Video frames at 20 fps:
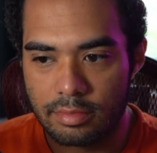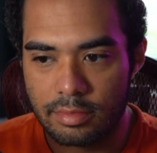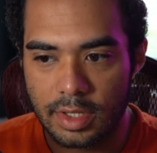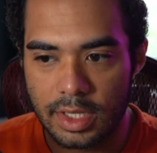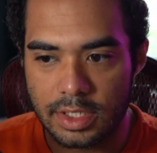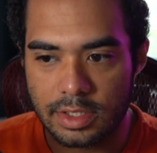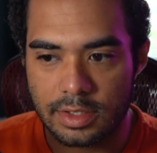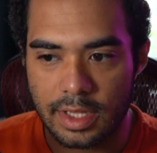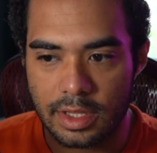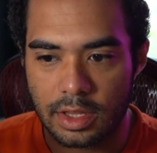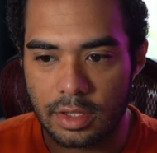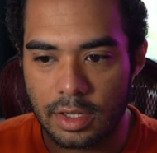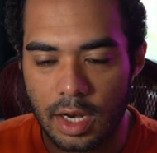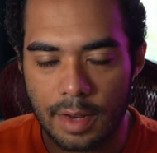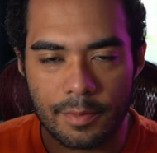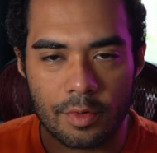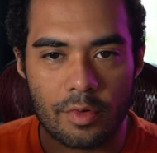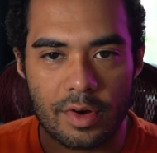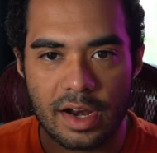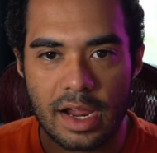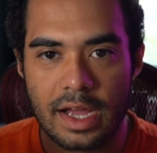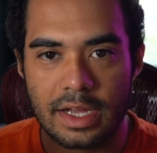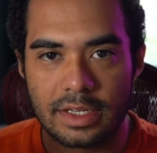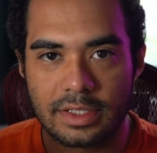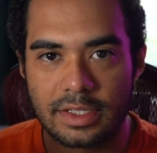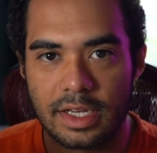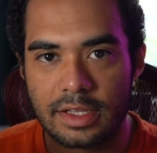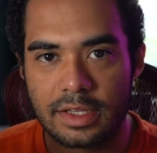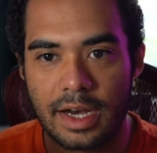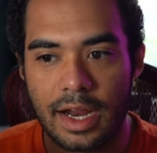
is like the number one asset that I